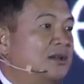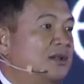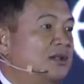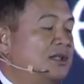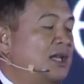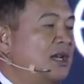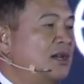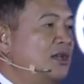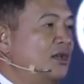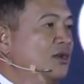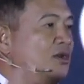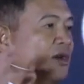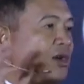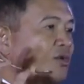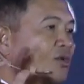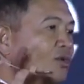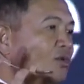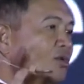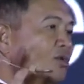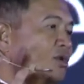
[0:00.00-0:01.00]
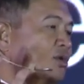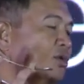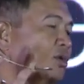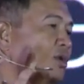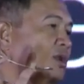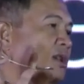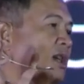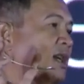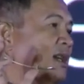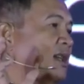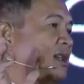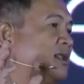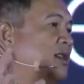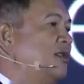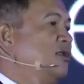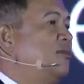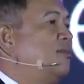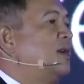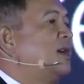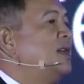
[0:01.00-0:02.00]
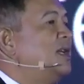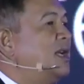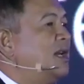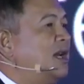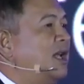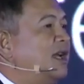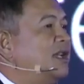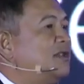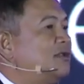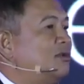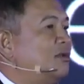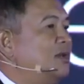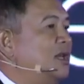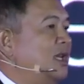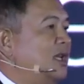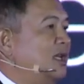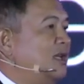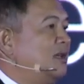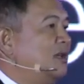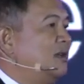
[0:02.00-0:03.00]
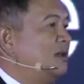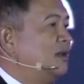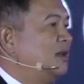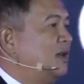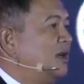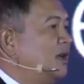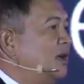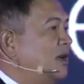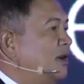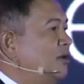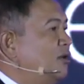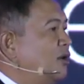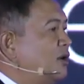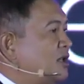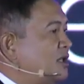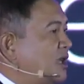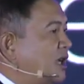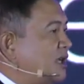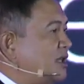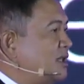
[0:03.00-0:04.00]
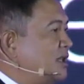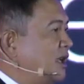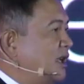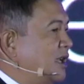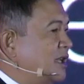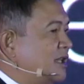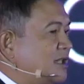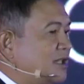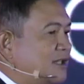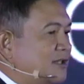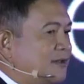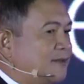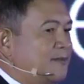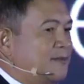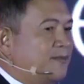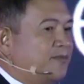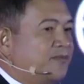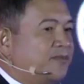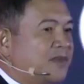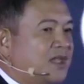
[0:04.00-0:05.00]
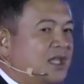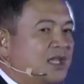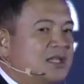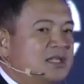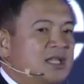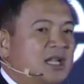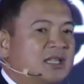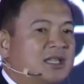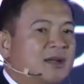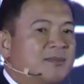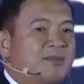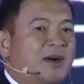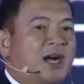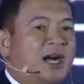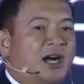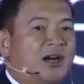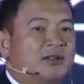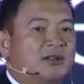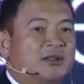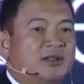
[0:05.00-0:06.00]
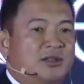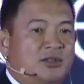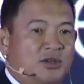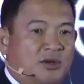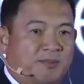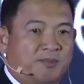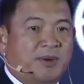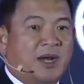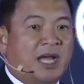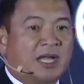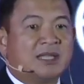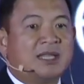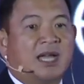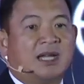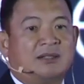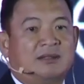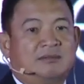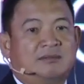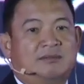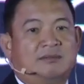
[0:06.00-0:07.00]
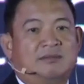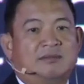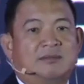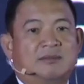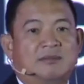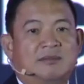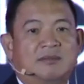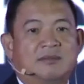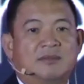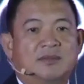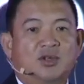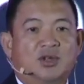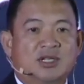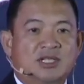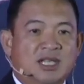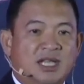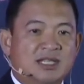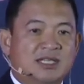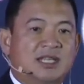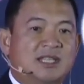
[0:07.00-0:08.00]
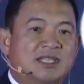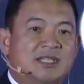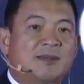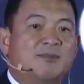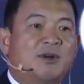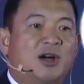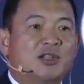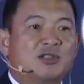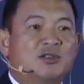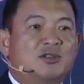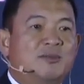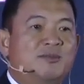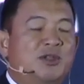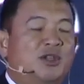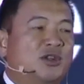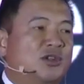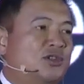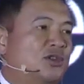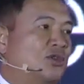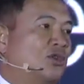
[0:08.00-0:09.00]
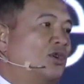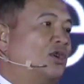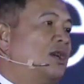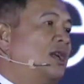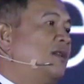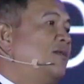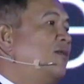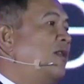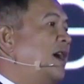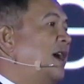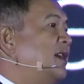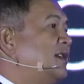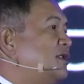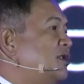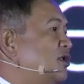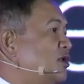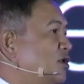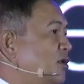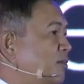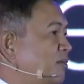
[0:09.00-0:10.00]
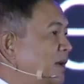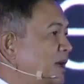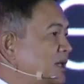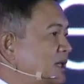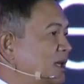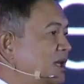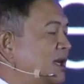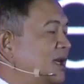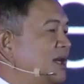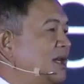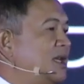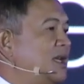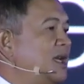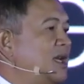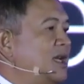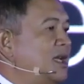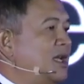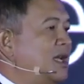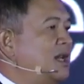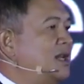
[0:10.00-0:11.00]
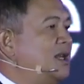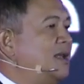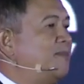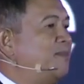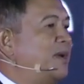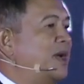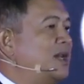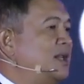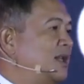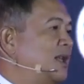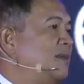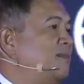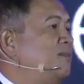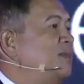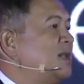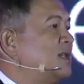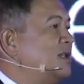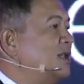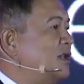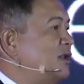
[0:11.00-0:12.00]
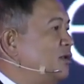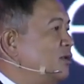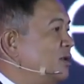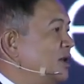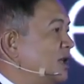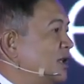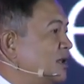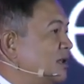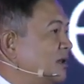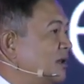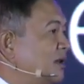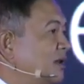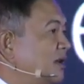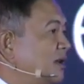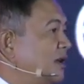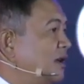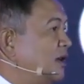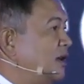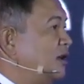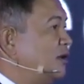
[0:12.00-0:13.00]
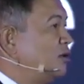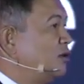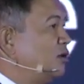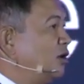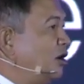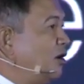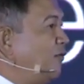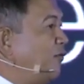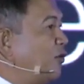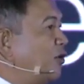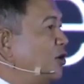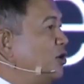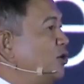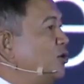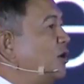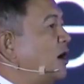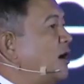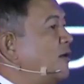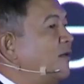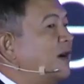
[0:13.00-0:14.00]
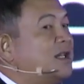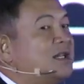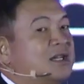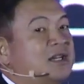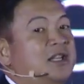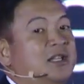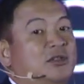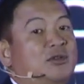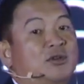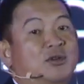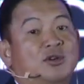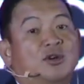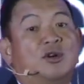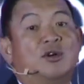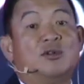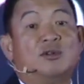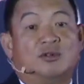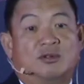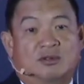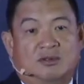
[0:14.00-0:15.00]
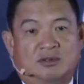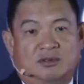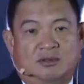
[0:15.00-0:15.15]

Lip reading: So, yun ang gusto ko sana isa niyo ma-realize today, your success is not about your product. Your success is about you because you're all advisors. You're basically independent business unit. So therefore, you have a tree to grow.